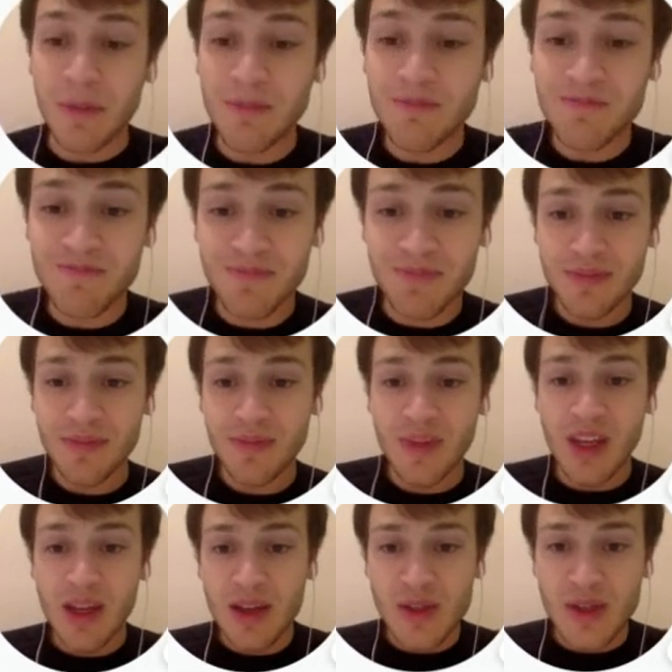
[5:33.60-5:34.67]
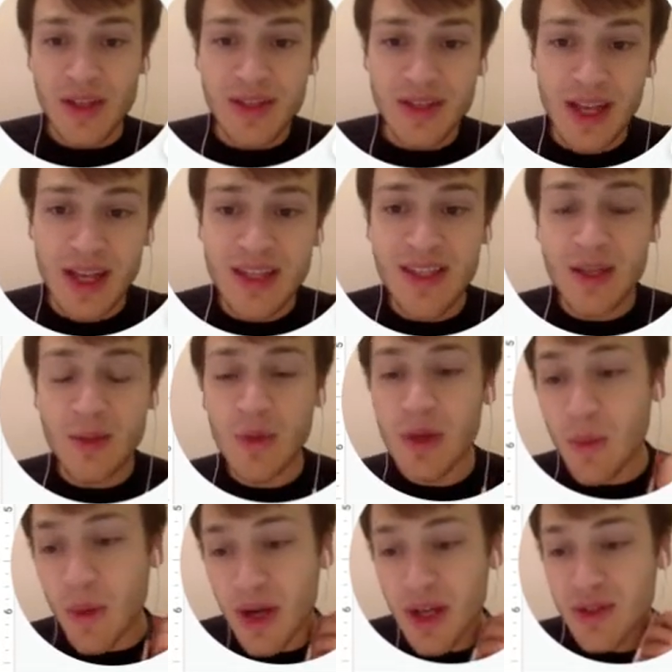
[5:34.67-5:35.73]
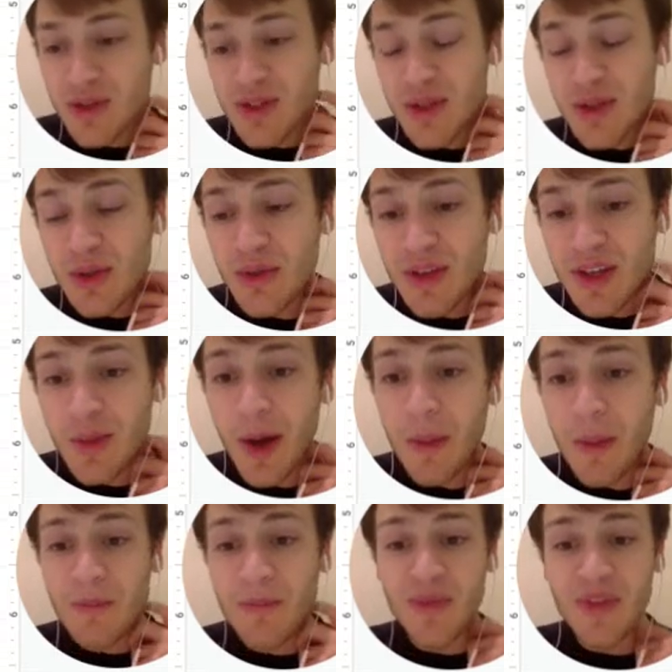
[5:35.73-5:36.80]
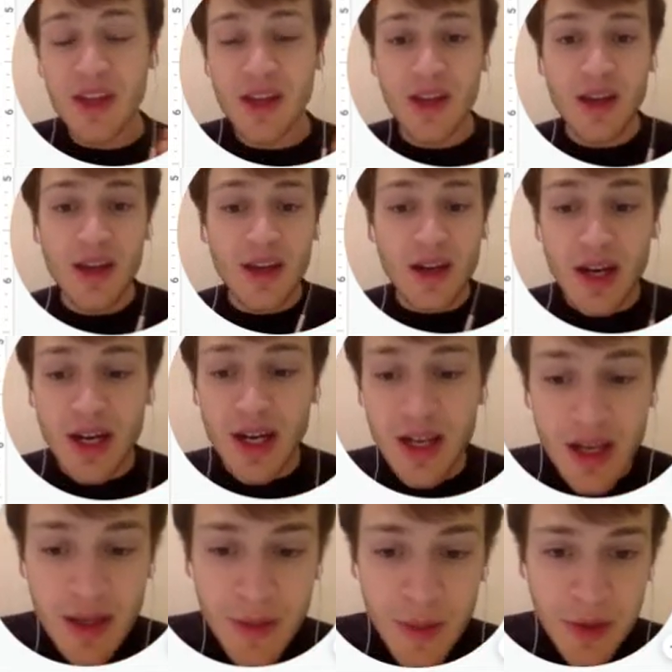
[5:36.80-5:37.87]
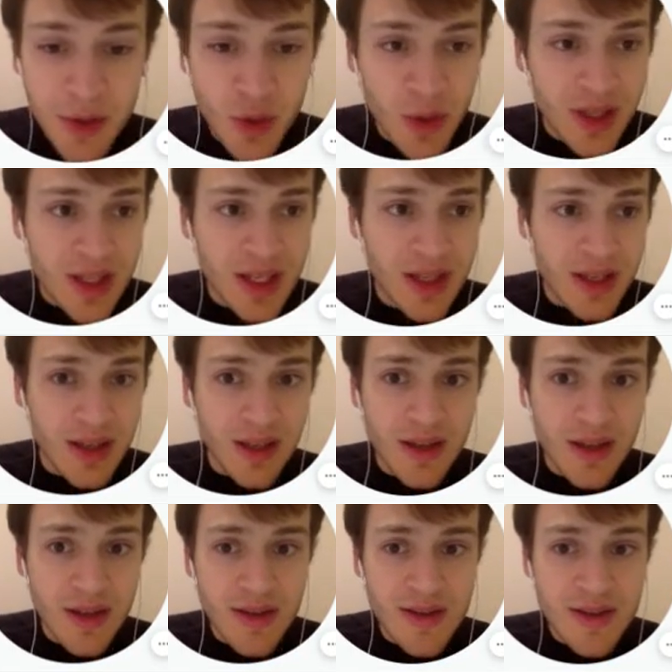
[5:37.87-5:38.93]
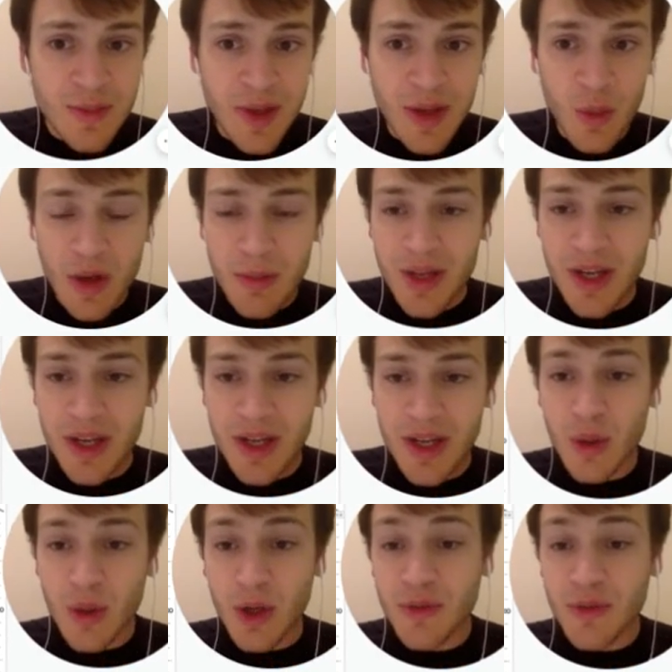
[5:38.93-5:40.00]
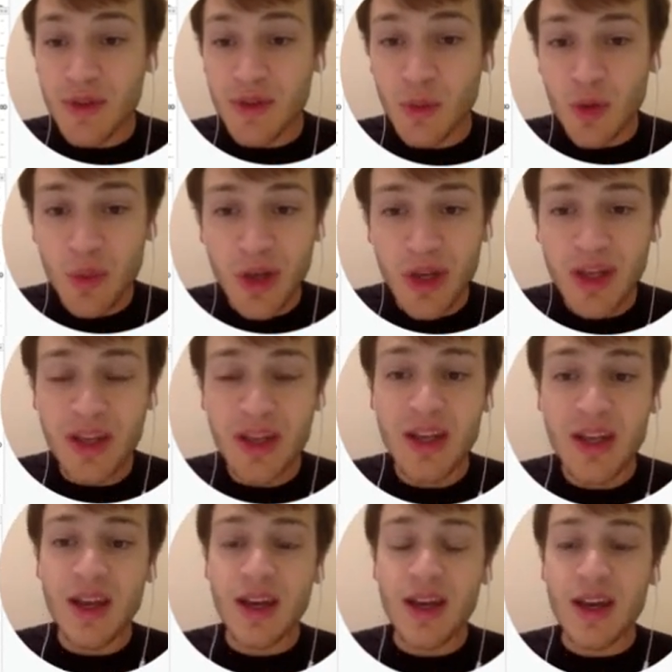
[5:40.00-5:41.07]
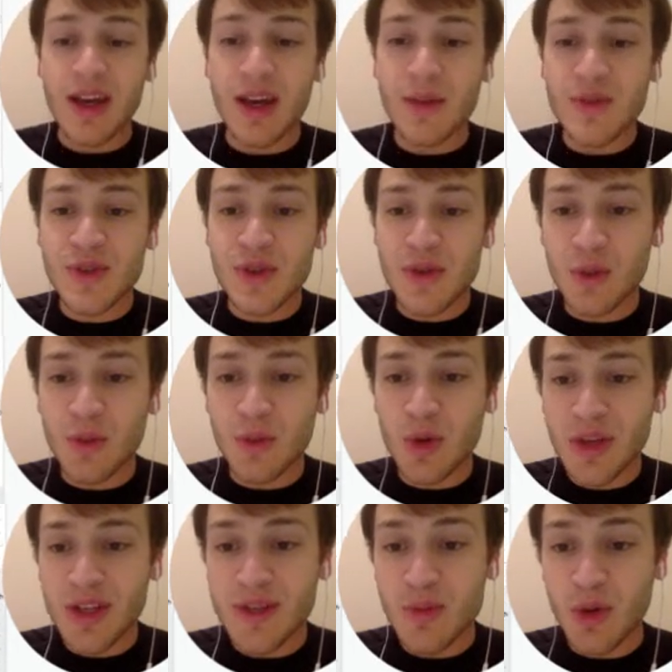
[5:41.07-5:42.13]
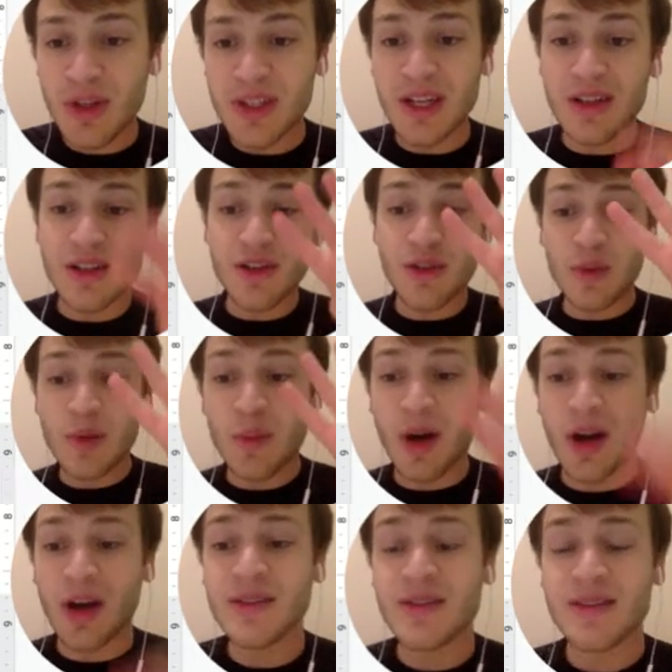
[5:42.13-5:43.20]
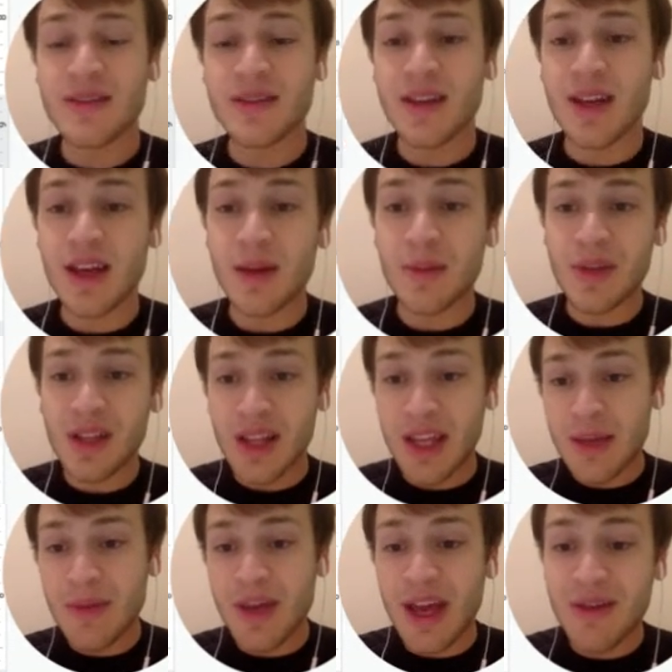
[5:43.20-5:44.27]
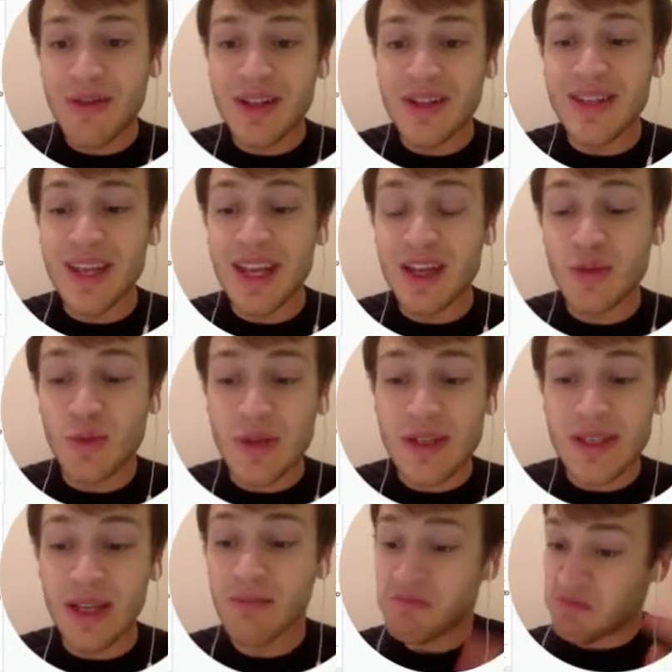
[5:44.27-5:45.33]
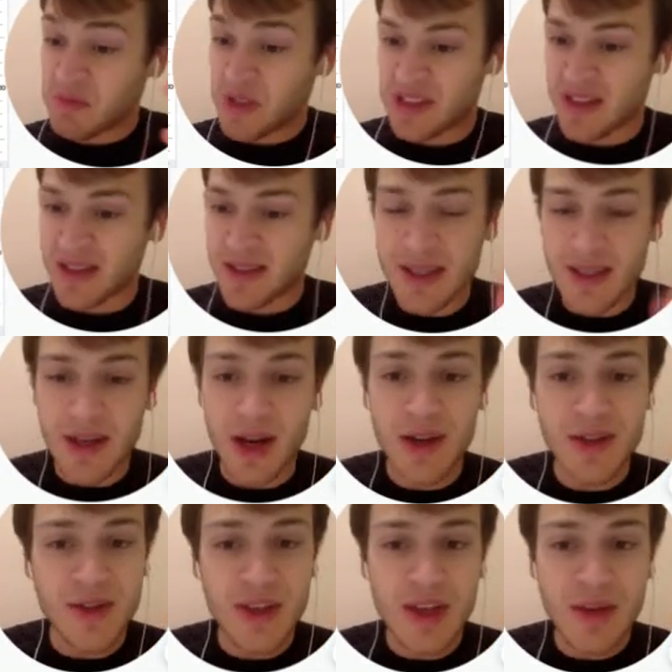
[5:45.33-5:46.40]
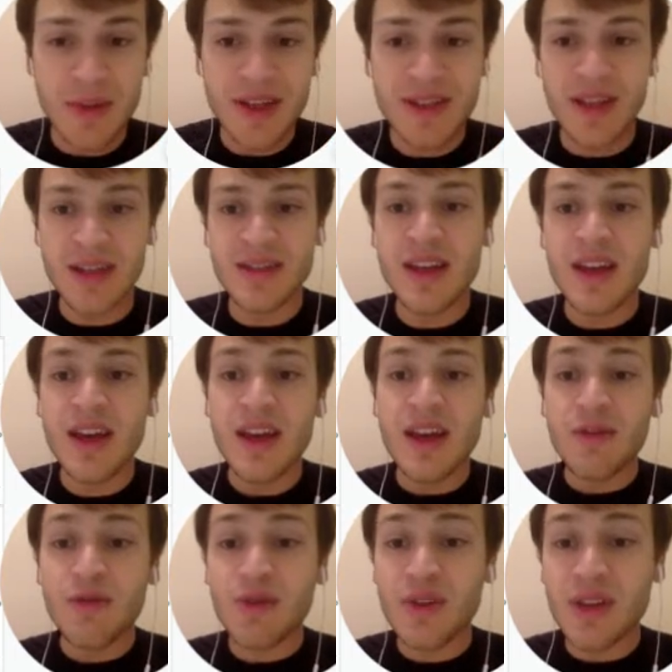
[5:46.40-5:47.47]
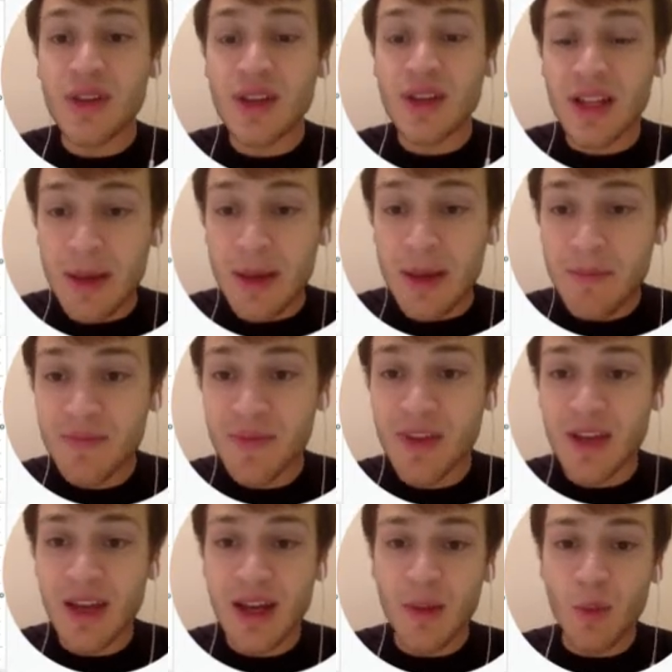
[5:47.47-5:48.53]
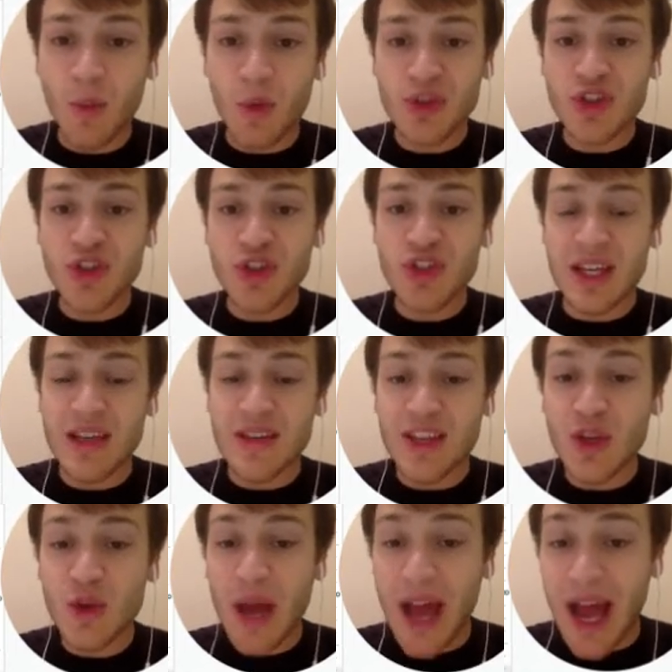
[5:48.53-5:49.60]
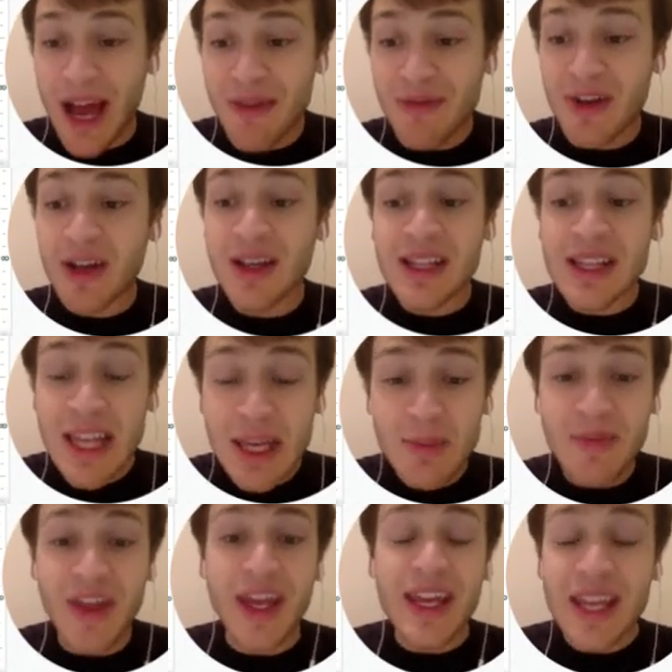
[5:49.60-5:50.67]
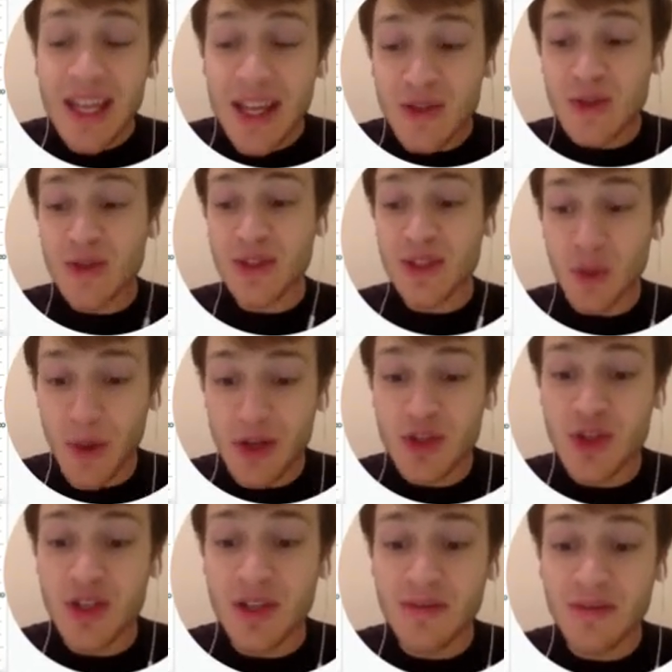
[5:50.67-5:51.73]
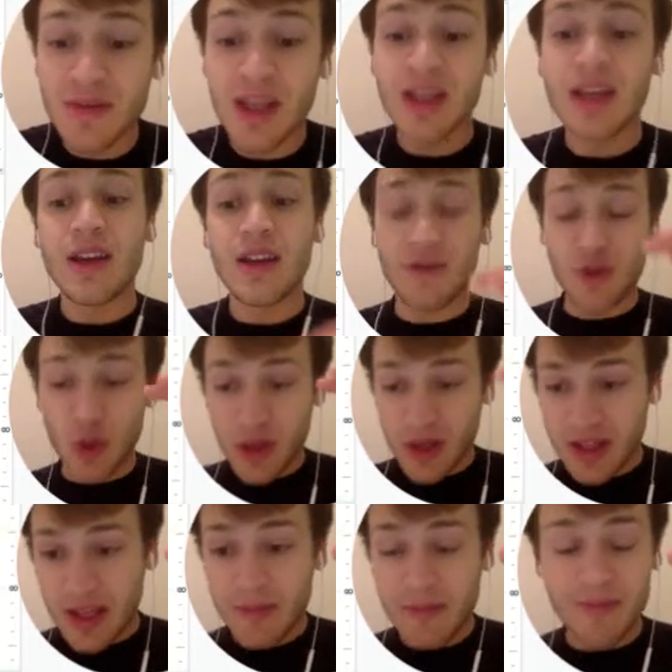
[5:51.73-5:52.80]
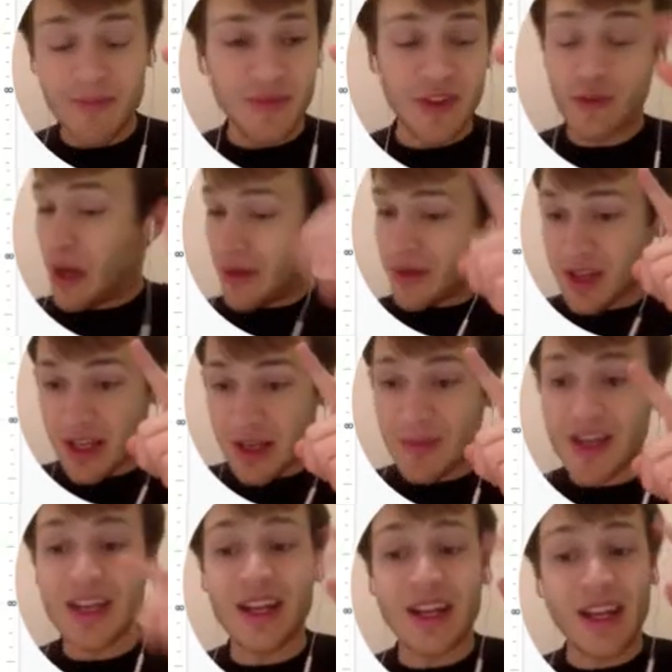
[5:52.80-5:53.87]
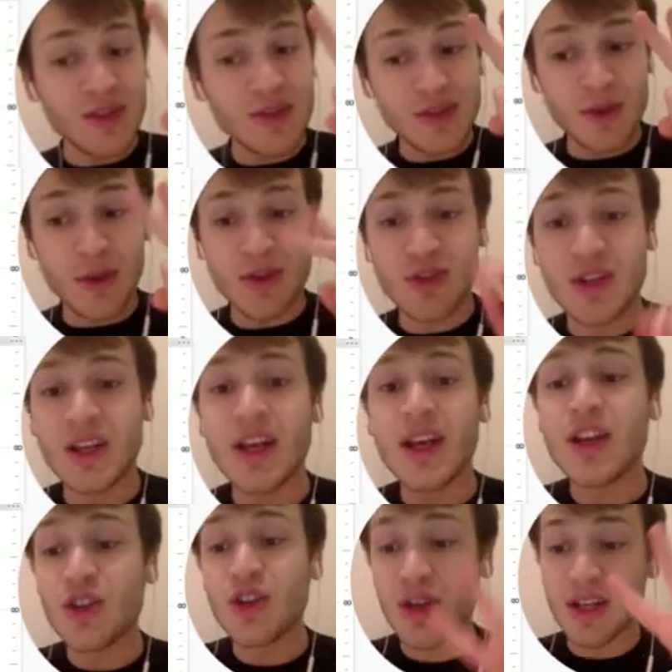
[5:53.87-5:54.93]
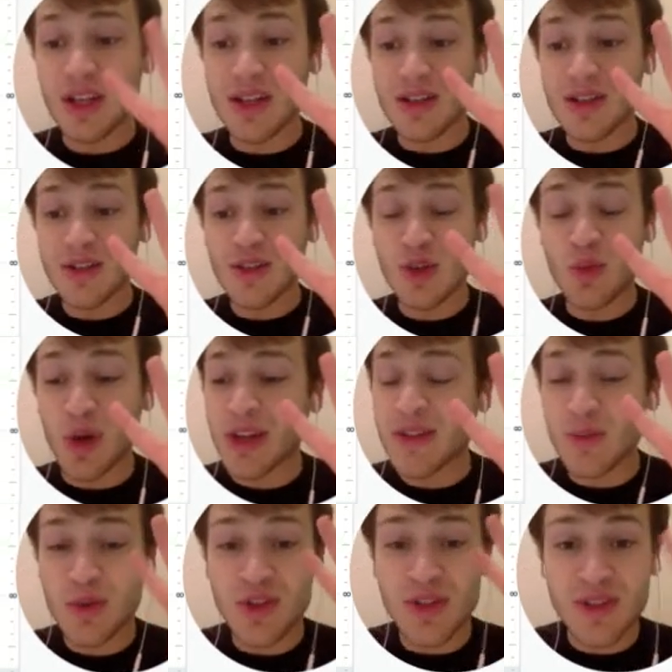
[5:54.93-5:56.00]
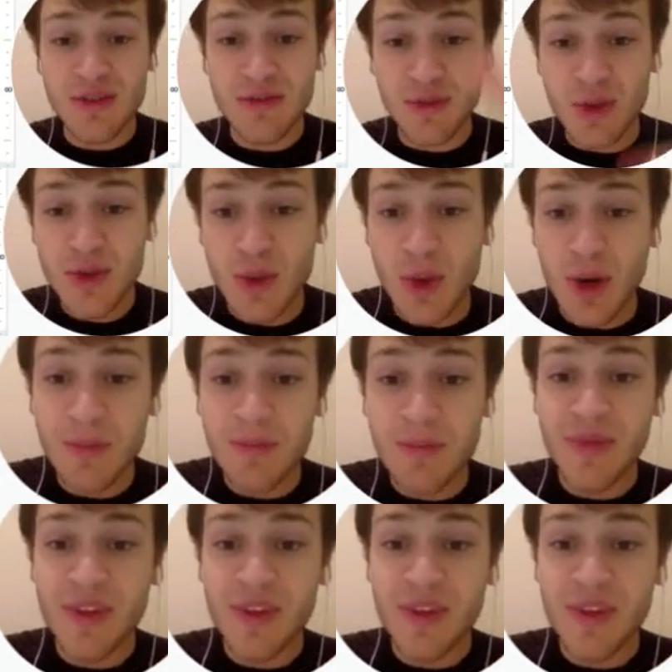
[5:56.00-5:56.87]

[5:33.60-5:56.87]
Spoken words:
it? So that's the last thing we want you to think about. All right, I'm going to quickly spend 1 minute going over the rubric. So the rubric is broken down into 3 parts: claim, evidence, and reasoning. It's a CER, so that makes sense. For the claim, we're just checking that you have a claim that answers the question. If you have a claim and it answers the question, you're going to get 2 points, which is the full score.